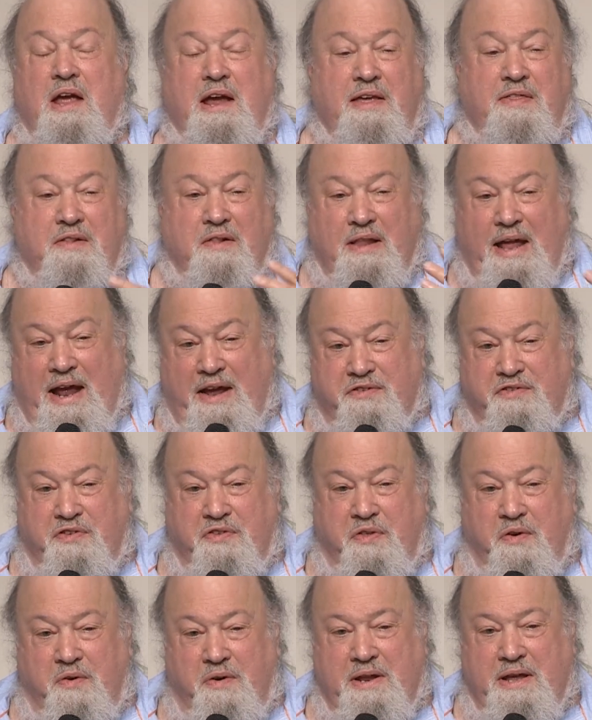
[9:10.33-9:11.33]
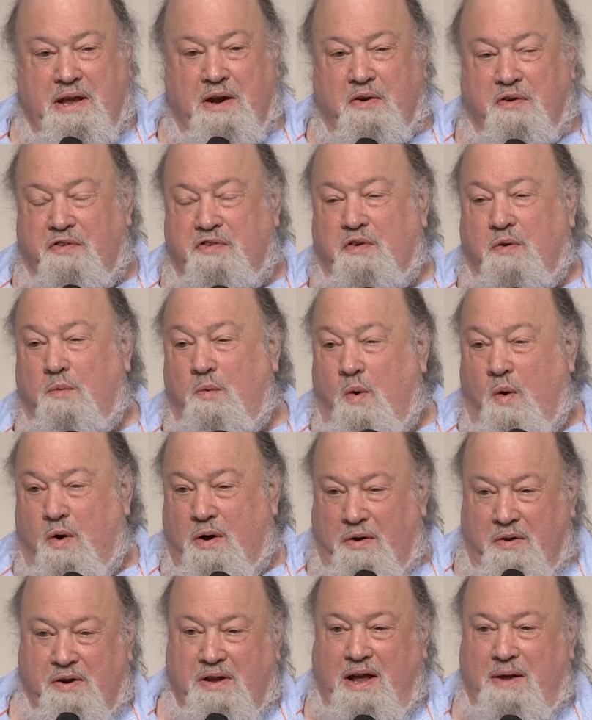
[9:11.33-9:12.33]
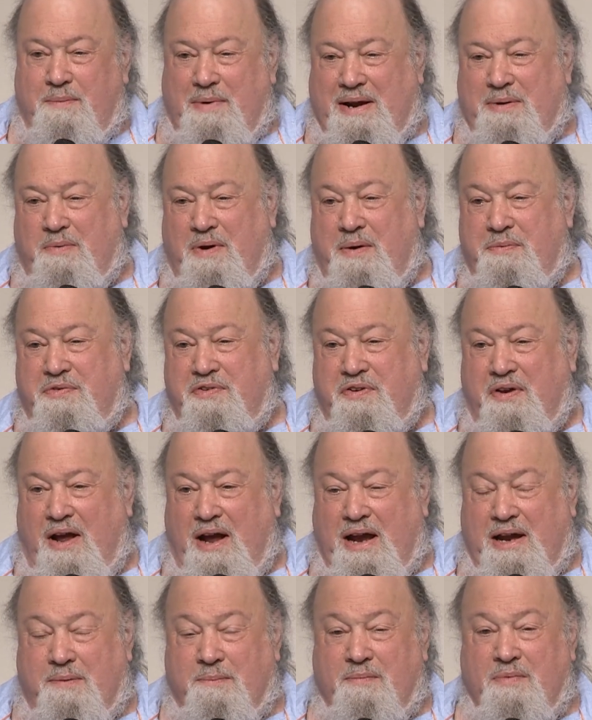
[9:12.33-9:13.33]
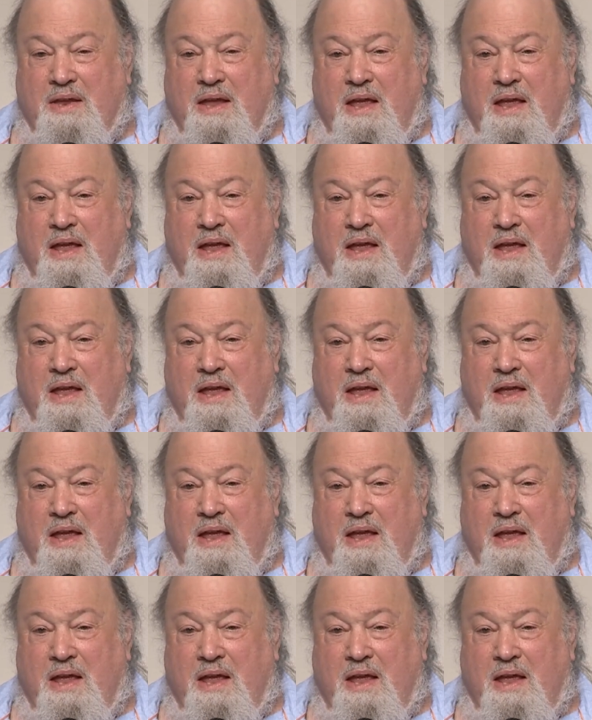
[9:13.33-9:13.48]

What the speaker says: in the last 30 years award. Look on my website.